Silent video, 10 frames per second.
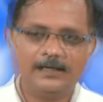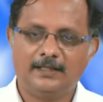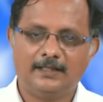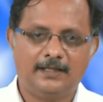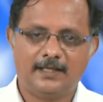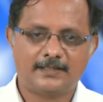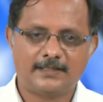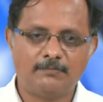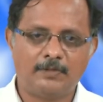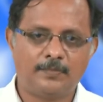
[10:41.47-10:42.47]
and then it has a
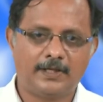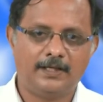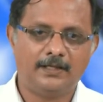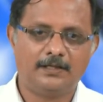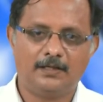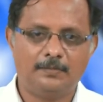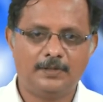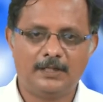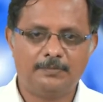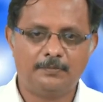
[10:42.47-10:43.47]
cell membrane and
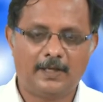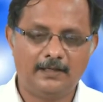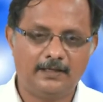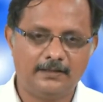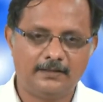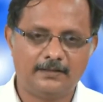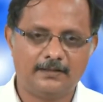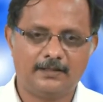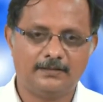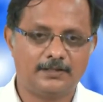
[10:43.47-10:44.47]
lipid
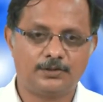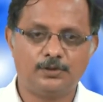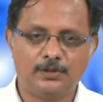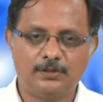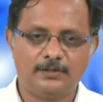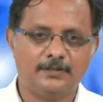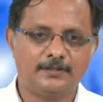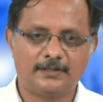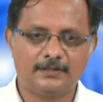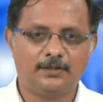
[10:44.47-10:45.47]
bilayer, and there is
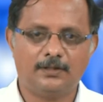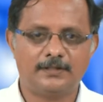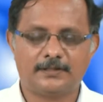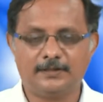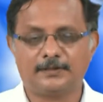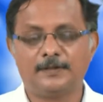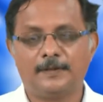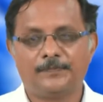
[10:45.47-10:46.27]
nucleolus and all these things.